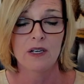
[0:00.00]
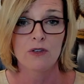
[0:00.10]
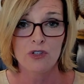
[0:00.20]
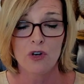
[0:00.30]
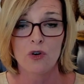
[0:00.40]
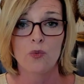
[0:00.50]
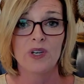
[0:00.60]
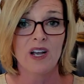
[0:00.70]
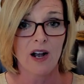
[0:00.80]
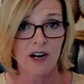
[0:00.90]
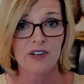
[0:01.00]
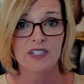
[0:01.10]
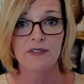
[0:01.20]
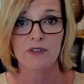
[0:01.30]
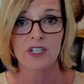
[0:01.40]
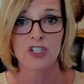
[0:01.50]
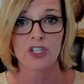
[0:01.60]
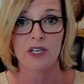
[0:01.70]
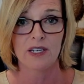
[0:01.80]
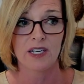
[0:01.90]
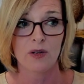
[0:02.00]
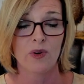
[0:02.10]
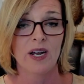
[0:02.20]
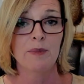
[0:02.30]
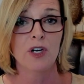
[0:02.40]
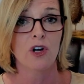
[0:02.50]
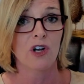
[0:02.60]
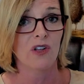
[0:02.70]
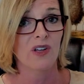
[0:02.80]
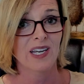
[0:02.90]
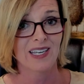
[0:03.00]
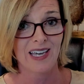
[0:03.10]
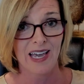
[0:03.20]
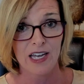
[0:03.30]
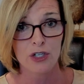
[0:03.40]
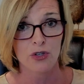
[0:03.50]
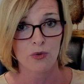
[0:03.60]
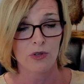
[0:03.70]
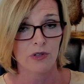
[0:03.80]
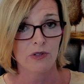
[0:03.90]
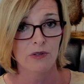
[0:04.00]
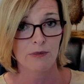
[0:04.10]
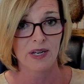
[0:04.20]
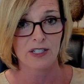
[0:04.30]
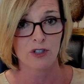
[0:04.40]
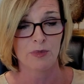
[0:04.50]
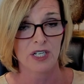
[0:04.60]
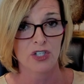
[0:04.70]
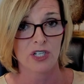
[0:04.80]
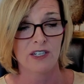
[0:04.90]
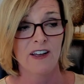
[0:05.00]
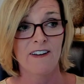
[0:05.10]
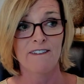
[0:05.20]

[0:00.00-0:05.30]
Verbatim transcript: So we are differentiating what I'm going to call casual masturbation